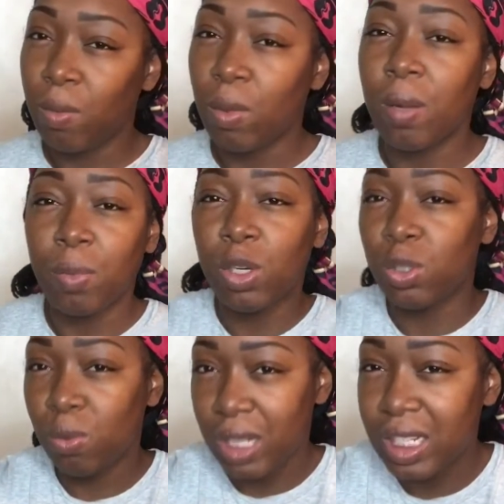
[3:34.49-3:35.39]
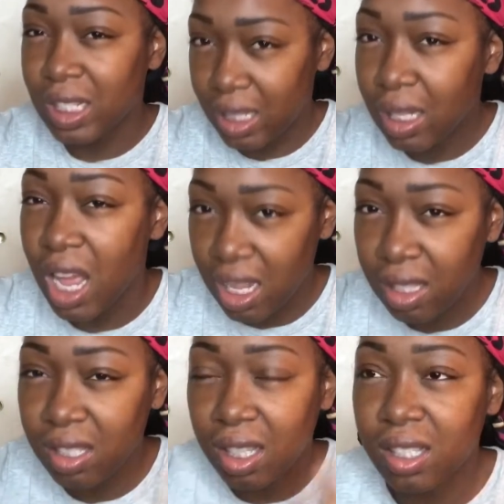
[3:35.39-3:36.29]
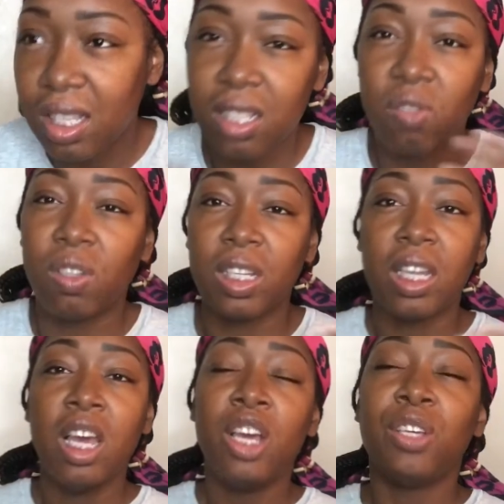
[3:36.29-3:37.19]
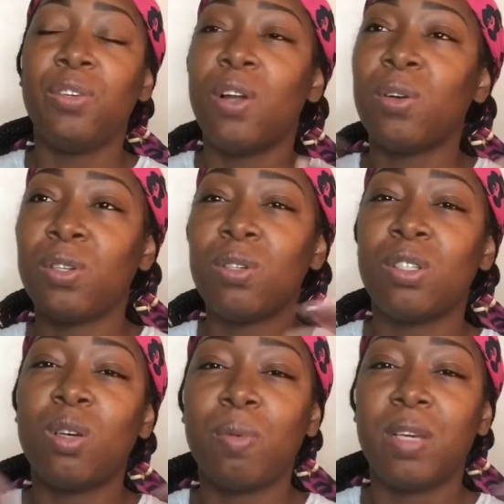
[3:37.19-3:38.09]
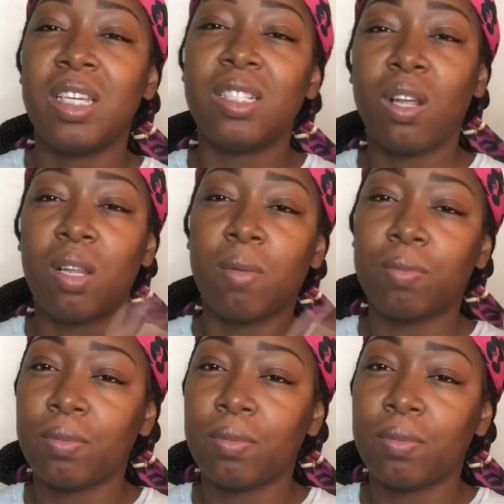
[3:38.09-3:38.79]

I'm gonna do this unsuccessfully. YouTube is all